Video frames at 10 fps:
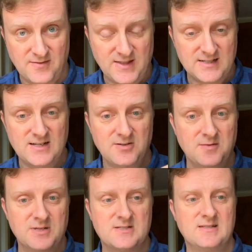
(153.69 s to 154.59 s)
That's how you
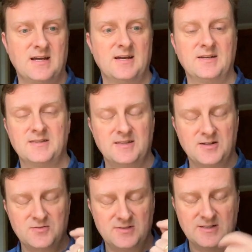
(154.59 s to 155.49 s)
miss uh, the,
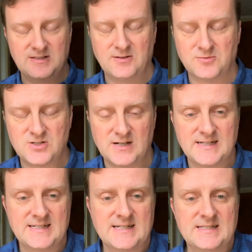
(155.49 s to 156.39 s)
the, the little tiny
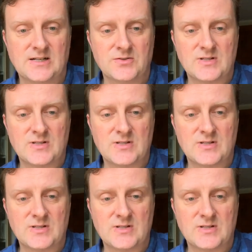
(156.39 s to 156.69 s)
details,